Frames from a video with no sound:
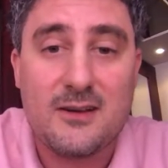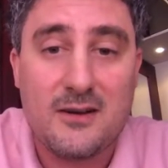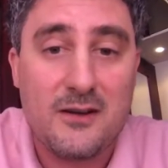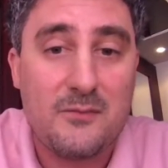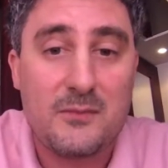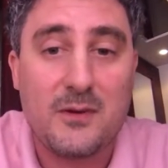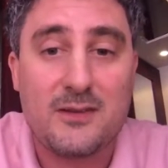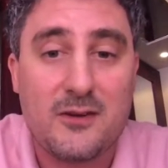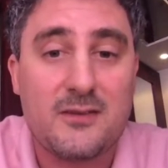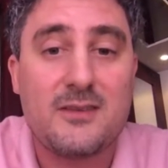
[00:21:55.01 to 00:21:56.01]
or if people
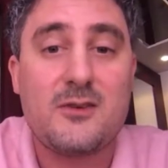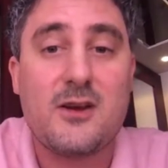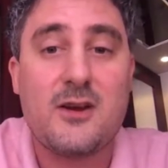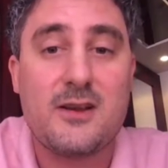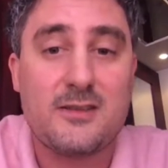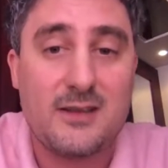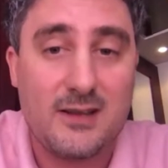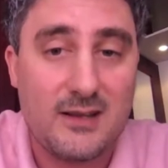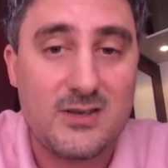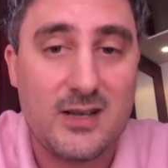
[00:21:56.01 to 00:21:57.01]
continue
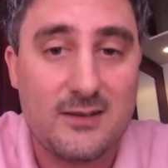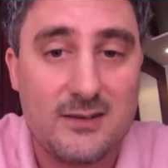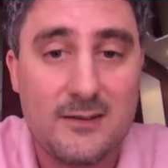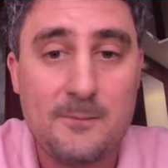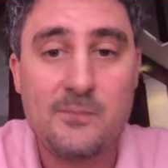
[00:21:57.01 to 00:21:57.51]
hurting each other.